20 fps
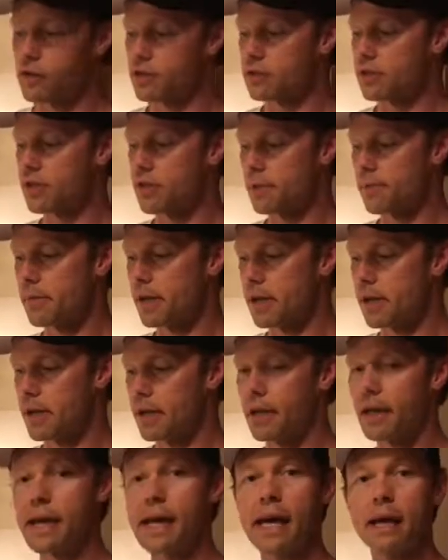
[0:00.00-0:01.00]
some
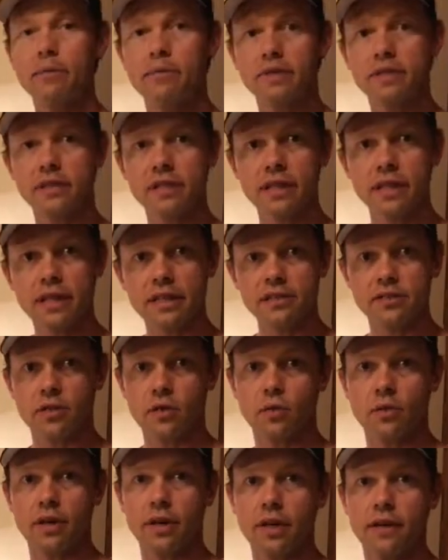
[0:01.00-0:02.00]
hemp seeds
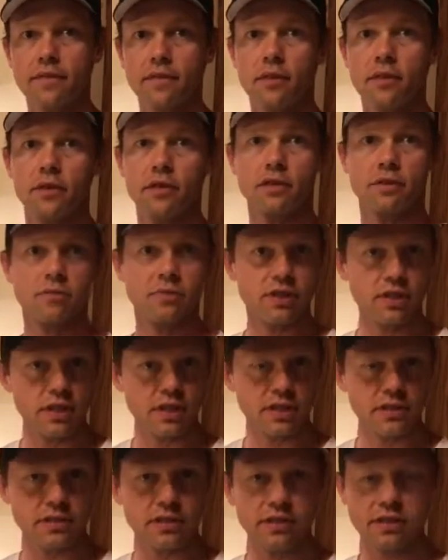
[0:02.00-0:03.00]
or whatever, some
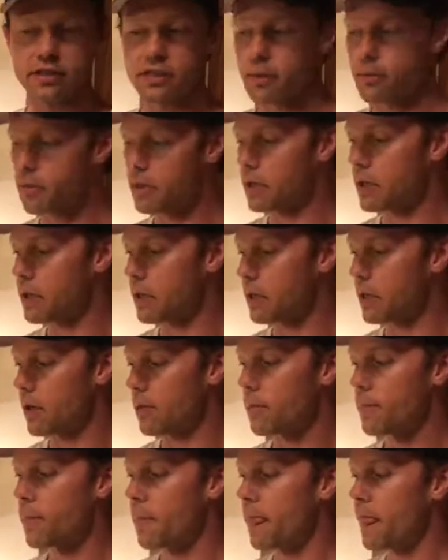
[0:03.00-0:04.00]
chia seeds, something in
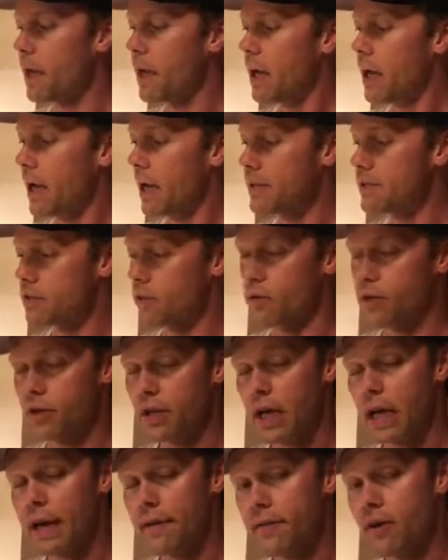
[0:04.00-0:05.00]
here. And so
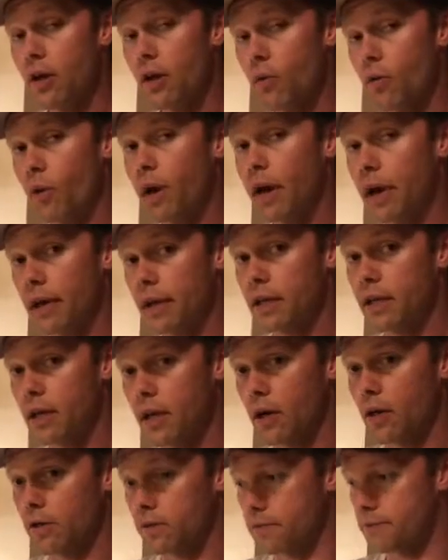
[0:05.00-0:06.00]
you have it all ready to
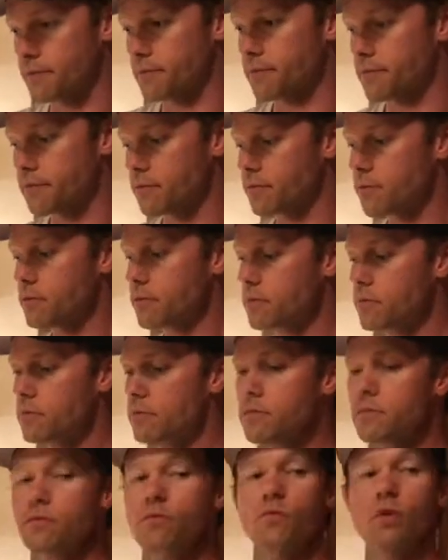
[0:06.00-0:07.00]
go.
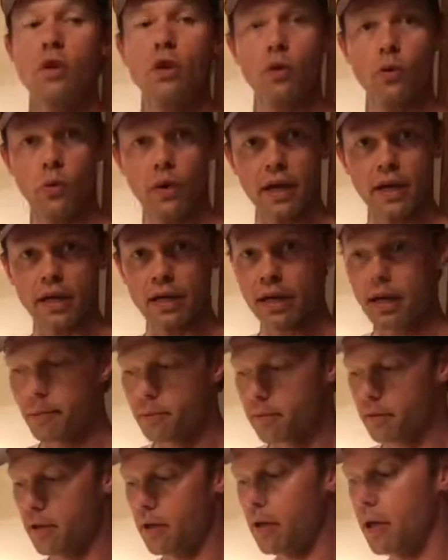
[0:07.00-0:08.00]
You wake
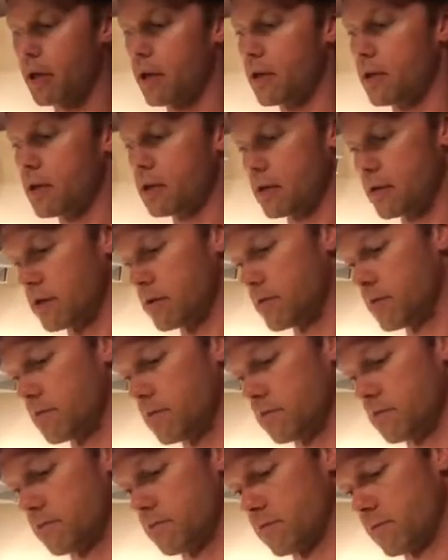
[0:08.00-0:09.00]
up,
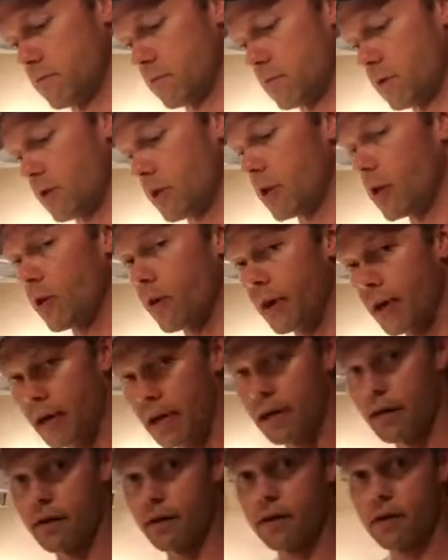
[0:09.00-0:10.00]
you go
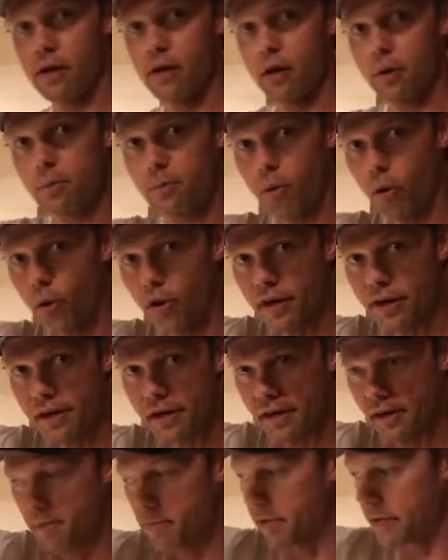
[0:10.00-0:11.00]
ahead and pour it into the